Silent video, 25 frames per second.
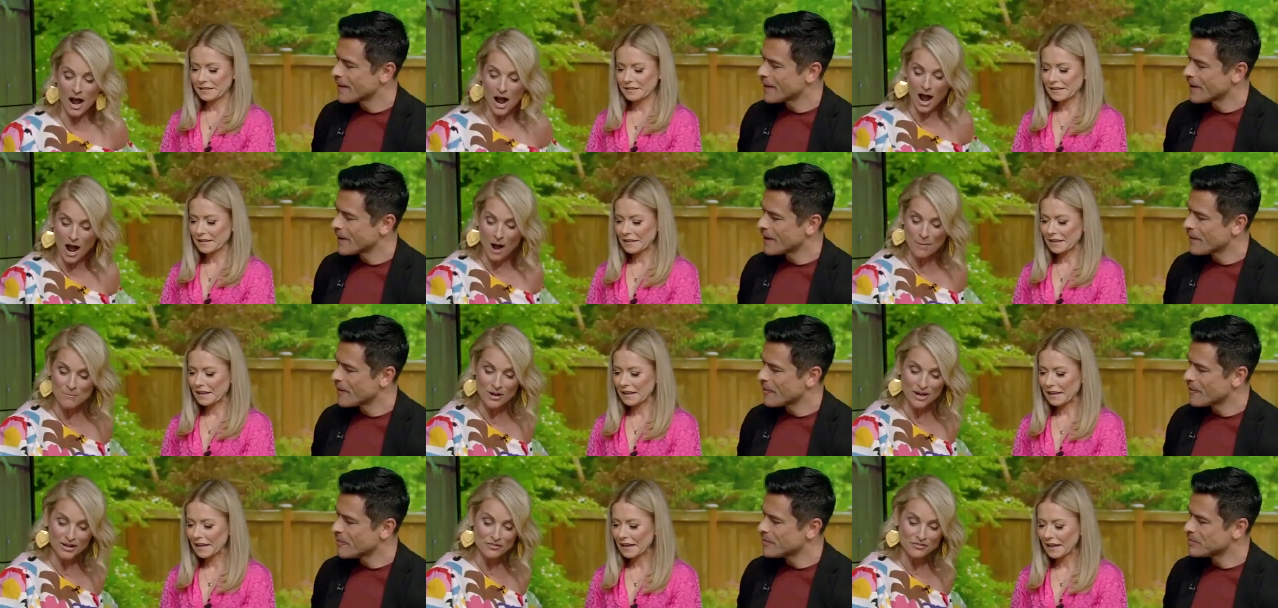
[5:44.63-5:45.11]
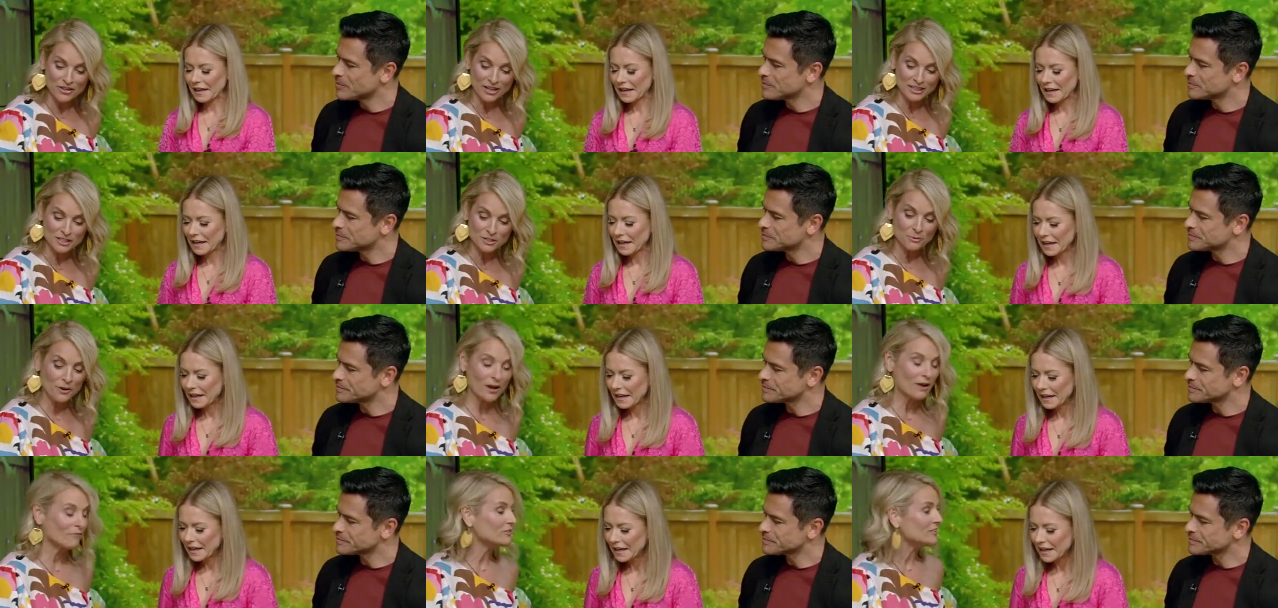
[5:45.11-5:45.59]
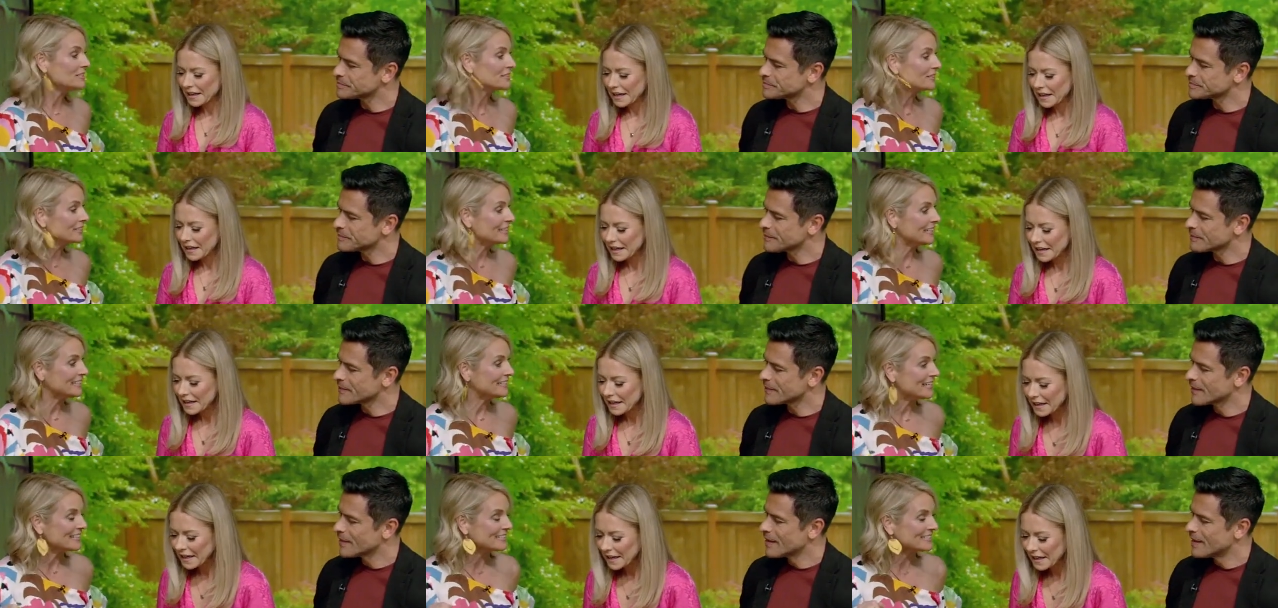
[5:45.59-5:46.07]
Speaker 1: Um, and then you have a
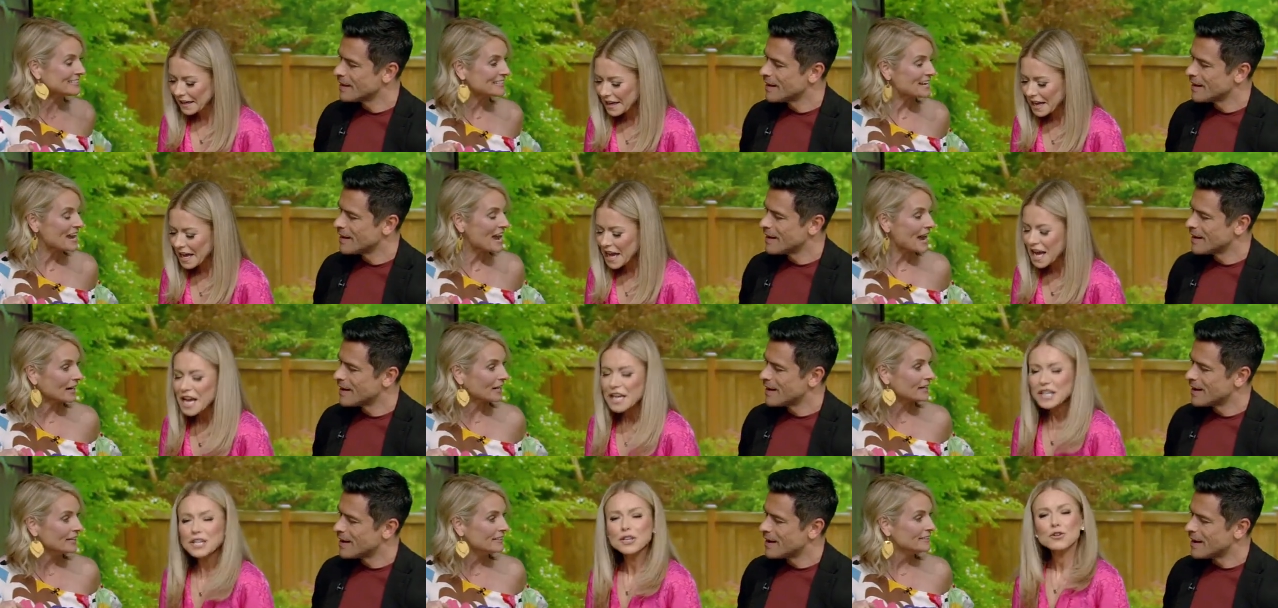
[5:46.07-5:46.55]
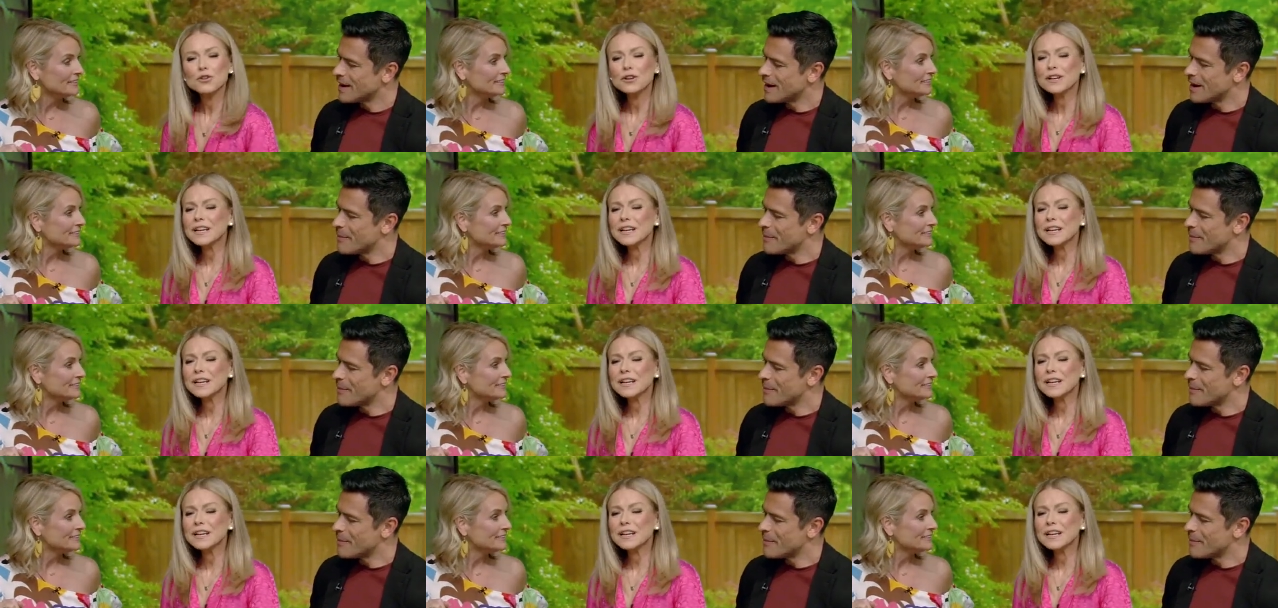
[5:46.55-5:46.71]
sunny day snack. Your